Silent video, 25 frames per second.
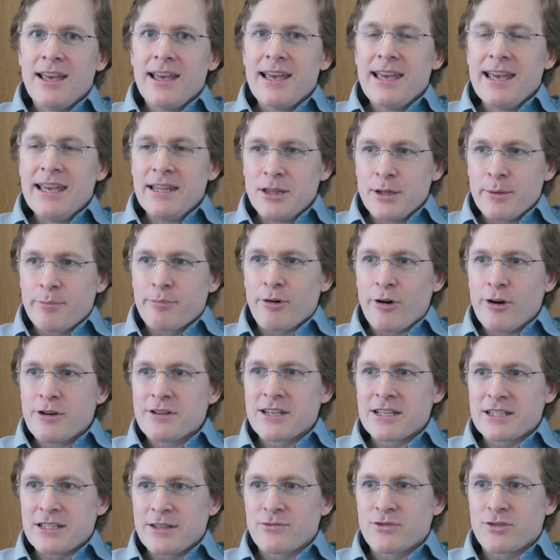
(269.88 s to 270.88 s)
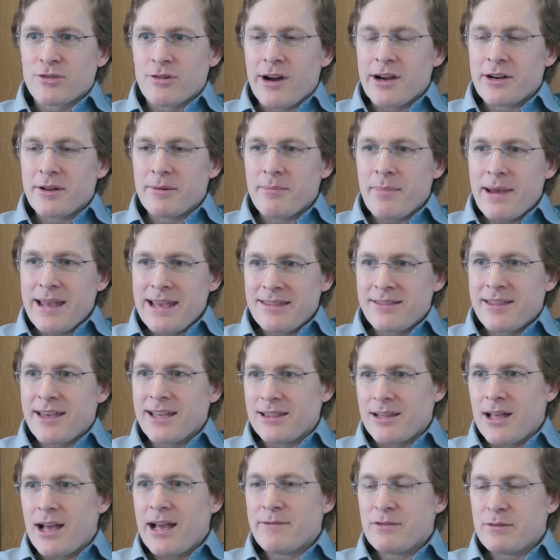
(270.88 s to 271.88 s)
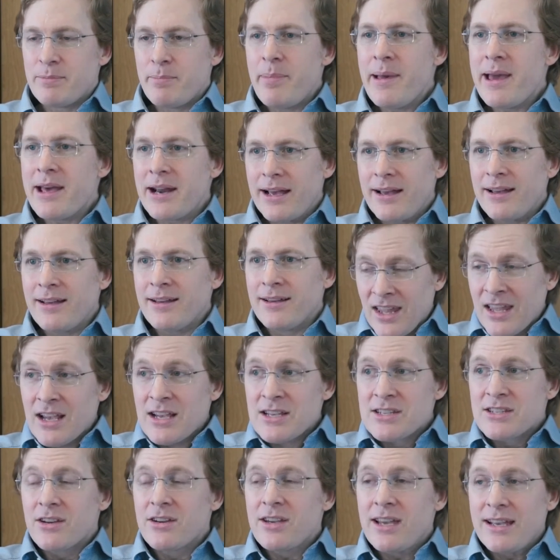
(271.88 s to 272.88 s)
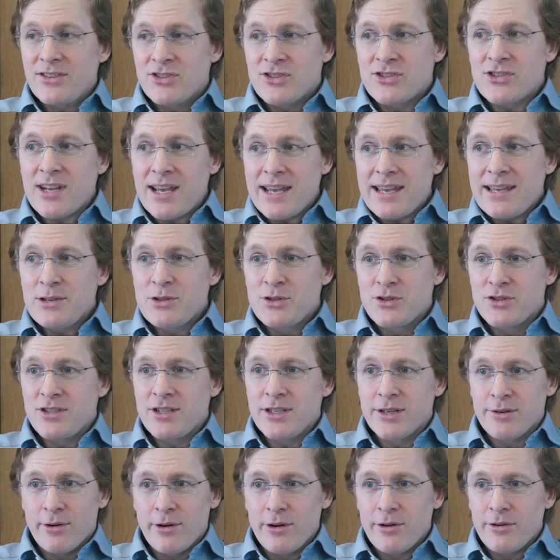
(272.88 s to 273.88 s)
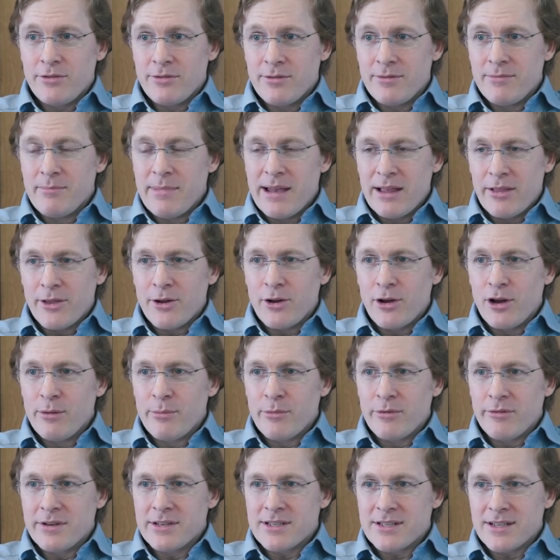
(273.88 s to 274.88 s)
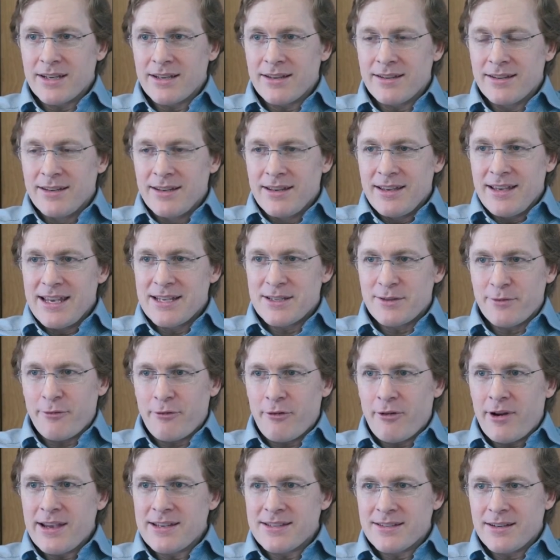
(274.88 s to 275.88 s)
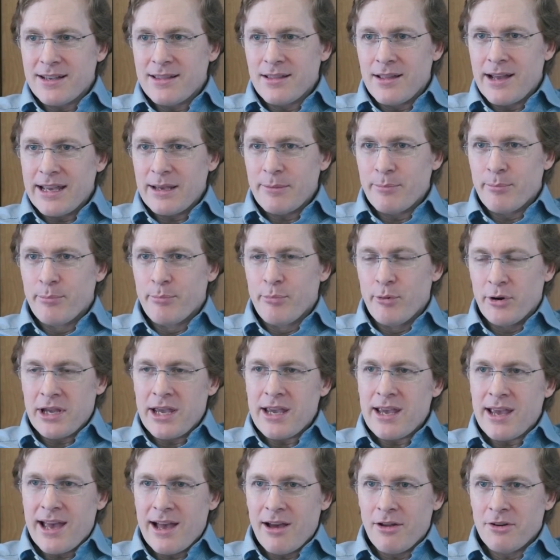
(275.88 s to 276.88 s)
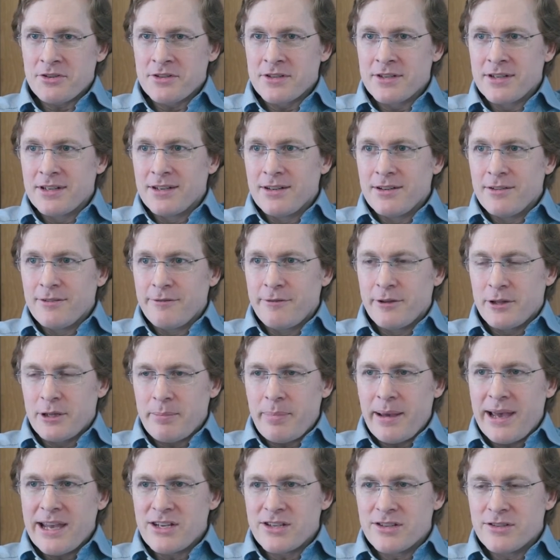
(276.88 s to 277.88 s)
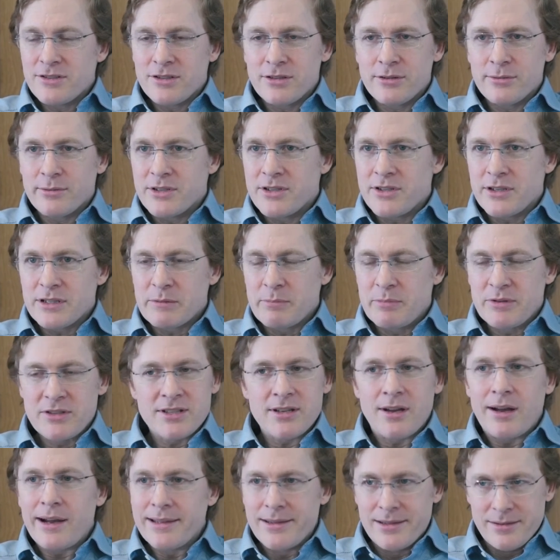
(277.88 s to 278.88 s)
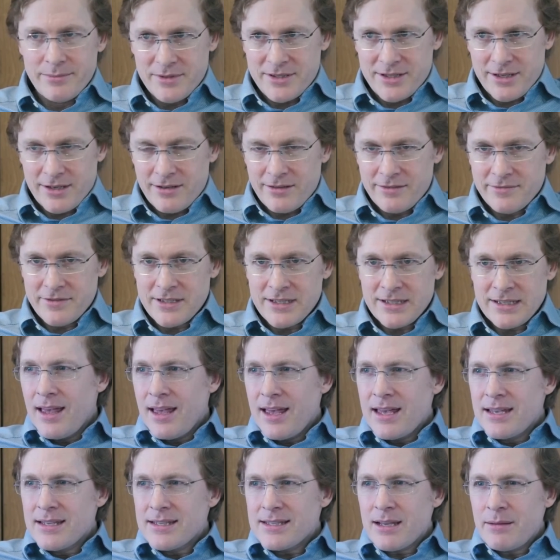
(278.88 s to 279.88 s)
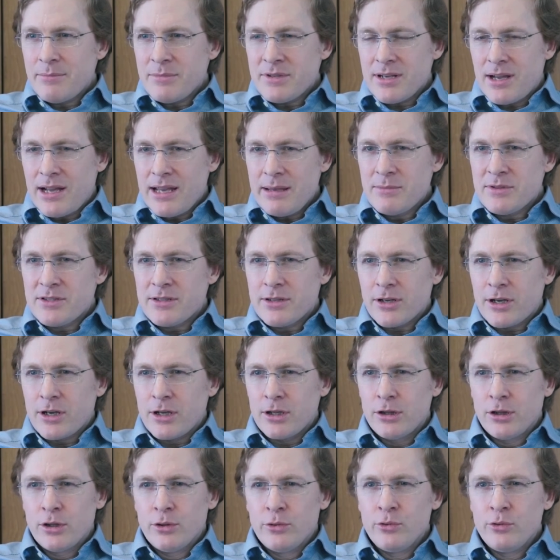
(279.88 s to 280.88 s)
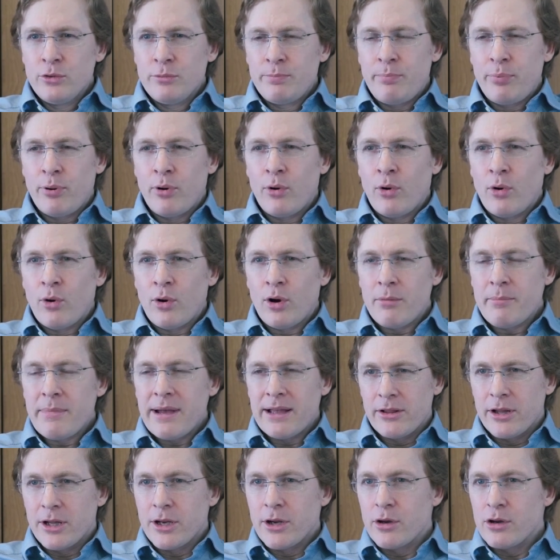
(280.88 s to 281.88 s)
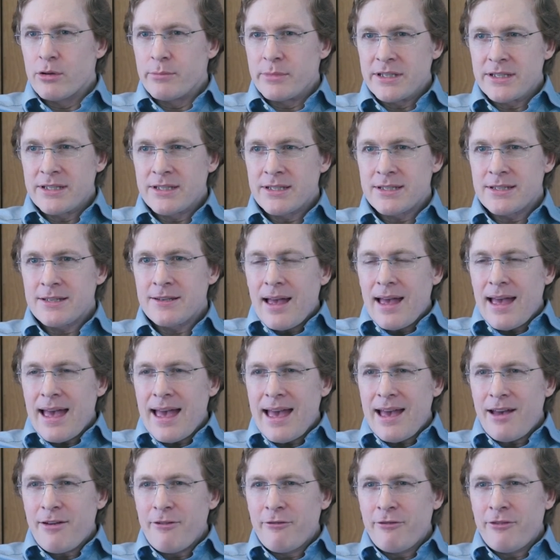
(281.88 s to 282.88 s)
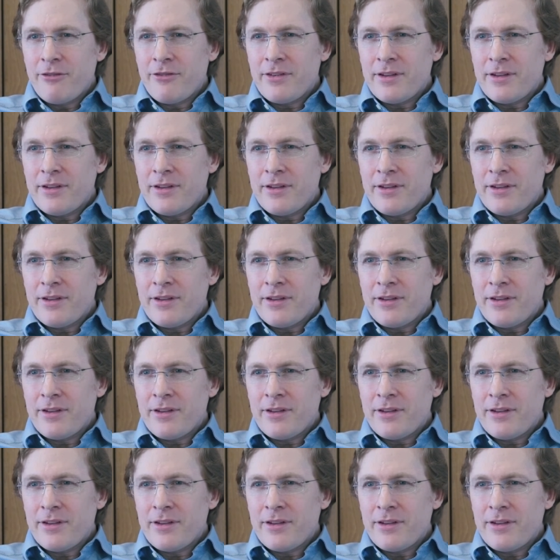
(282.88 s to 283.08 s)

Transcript: in the process of trying to make their lives better. So yeah, stage 0 melanoma is a phrase I like bringing out for the patients who are just beside themselves. Sometimes the clue poor melanomas have